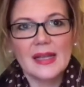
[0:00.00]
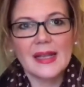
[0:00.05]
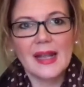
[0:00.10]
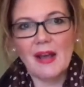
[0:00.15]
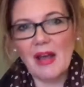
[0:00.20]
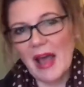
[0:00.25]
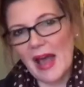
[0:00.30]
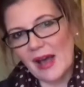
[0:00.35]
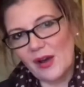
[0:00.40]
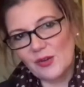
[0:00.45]

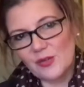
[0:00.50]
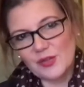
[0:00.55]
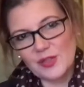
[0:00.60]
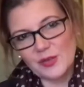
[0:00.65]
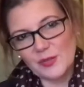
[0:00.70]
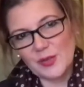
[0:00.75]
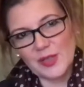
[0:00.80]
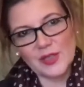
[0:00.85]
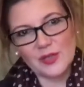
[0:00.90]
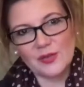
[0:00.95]
Now how
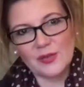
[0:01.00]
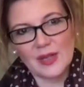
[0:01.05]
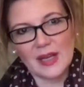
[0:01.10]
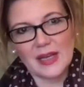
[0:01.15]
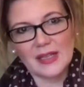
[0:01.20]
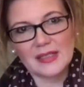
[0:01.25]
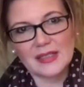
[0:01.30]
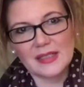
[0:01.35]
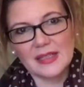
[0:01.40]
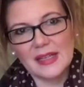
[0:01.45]
do we do
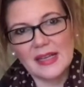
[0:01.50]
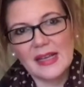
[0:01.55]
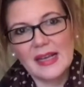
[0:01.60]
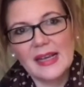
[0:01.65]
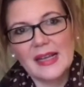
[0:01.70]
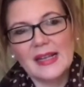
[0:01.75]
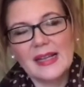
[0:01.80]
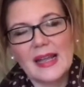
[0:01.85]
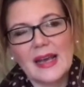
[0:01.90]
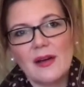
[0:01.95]
that?
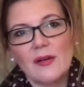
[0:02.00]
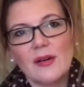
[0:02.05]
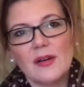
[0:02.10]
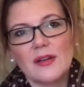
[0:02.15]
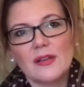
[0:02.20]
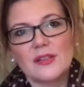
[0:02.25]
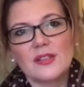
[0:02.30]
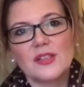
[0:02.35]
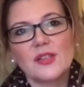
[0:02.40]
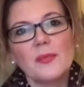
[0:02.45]
Now
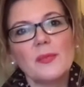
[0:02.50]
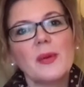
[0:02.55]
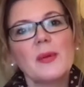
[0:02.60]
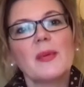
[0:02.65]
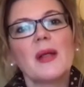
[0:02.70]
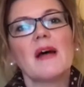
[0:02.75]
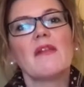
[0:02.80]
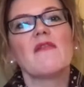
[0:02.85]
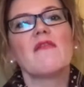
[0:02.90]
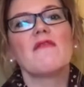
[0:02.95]
some
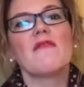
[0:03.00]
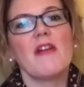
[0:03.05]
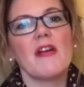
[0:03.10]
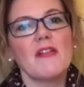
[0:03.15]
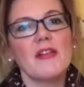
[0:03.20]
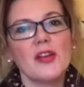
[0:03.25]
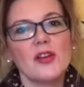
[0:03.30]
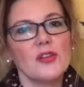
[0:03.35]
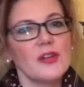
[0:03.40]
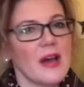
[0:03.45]
people have a
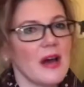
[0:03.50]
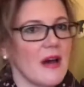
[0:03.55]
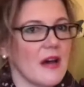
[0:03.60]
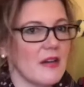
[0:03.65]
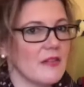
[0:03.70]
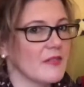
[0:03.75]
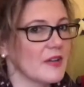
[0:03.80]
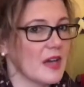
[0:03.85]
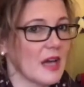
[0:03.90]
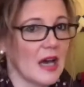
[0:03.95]
very good
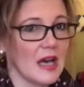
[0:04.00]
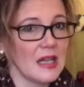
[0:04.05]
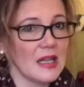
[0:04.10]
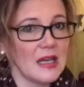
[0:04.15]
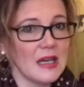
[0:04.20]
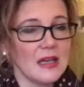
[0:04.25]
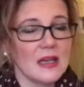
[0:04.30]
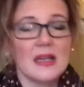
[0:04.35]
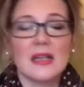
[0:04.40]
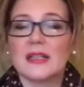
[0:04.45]
eye for
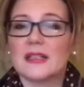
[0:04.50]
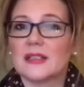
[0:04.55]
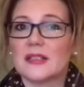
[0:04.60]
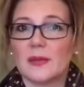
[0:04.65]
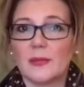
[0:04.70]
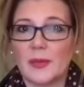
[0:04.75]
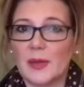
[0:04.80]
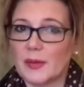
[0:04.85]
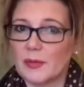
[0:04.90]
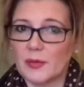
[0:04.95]
colour and
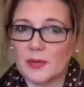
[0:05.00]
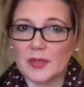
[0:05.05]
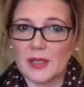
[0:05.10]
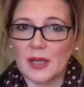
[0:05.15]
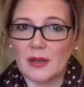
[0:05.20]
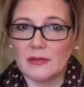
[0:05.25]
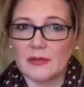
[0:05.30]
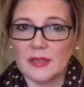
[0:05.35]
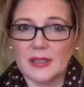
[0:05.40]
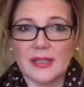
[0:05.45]
some people
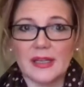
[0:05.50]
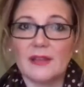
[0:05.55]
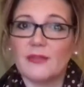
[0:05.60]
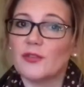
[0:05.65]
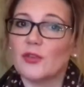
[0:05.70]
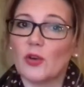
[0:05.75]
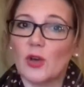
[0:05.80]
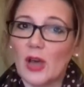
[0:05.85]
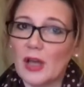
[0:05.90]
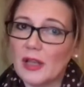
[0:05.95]
don't, and
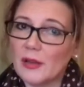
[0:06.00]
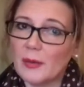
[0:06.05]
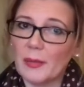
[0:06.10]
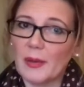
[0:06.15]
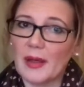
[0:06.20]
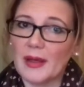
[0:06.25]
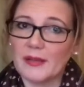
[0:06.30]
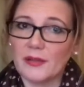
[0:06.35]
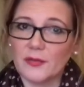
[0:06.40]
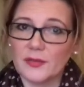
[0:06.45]
if you're
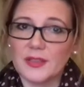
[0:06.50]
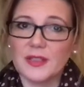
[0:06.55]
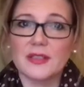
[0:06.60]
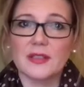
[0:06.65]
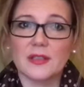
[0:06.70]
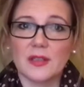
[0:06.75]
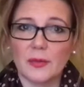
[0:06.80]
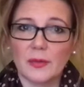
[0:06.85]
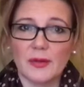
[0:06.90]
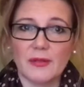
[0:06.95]
colourblind obviously
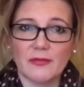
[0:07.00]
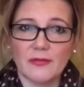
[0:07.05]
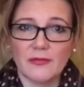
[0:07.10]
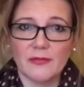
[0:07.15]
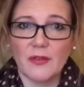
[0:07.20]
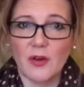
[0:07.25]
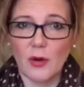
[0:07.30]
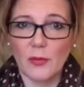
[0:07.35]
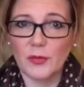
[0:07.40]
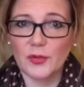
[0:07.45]
this is going to be
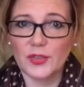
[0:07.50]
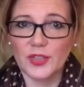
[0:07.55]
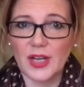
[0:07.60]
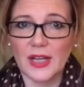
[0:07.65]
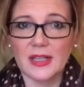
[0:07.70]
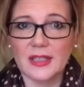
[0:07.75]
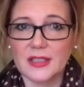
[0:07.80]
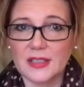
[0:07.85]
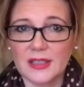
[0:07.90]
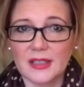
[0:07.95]
far more
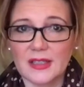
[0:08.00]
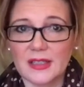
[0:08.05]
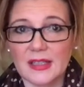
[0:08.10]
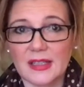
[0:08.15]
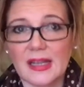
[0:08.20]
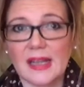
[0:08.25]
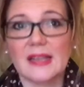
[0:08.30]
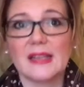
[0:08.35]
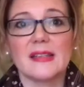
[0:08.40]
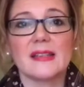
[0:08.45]
challenging
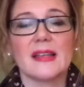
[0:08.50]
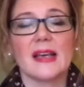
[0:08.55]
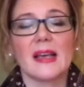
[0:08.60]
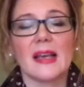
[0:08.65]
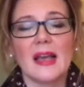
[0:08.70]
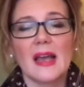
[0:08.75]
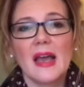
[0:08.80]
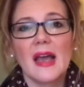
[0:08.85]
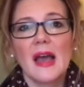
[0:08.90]
than anything.